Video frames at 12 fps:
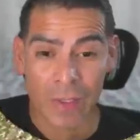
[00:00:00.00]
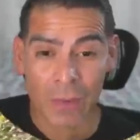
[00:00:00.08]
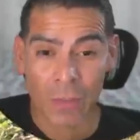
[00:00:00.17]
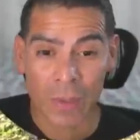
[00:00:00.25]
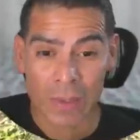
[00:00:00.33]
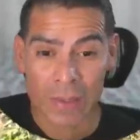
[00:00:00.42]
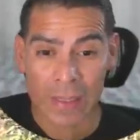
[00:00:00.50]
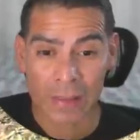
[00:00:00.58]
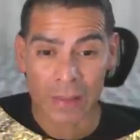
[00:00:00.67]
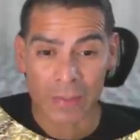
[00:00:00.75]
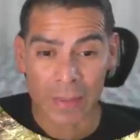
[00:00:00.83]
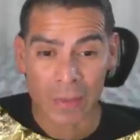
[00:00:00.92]
We're now
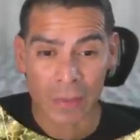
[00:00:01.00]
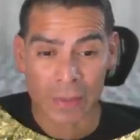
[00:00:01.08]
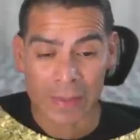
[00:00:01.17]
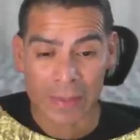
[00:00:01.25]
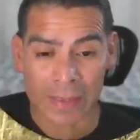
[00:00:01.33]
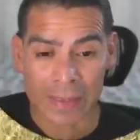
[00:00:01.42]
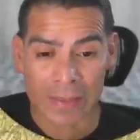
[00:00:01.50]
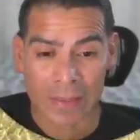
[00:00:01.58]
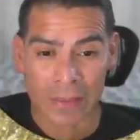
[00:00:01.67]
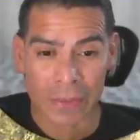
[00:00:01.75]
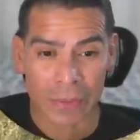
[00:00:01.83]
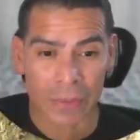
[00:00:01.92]
going to be going
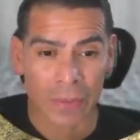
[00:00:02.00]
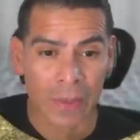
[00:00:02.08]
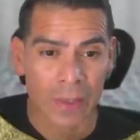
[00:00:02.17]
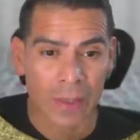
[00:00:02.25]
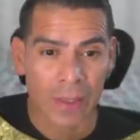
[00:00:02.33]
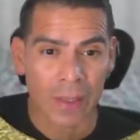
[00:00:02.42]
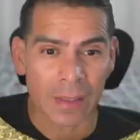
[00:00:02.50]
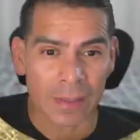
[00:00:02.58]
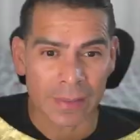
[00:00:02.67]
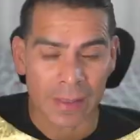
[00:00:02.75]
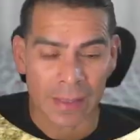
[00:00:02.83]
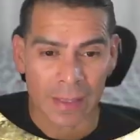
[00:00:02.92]
into
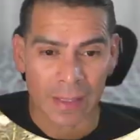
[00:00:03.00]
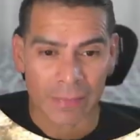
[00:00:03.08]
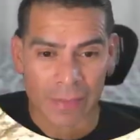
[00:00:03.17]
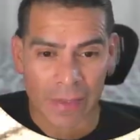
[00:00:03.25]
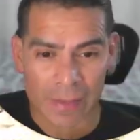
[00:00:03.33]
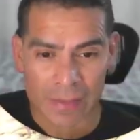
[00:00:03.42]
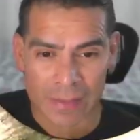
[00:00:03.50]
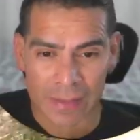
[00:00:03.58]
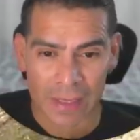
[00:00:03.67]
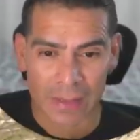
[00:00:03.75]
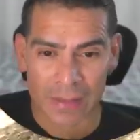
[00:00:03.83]
the left side.